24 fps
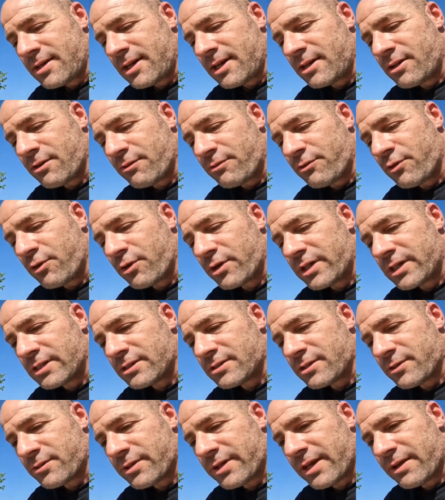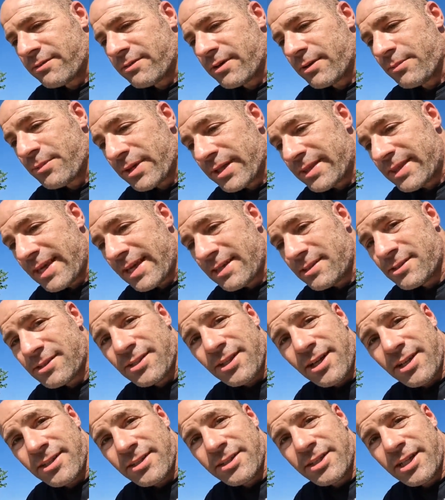in the 40s or whatever, but they
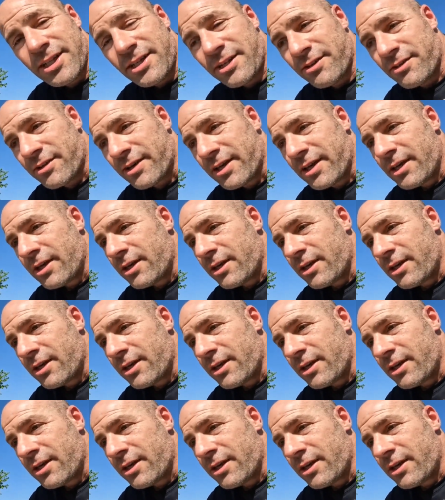suck too.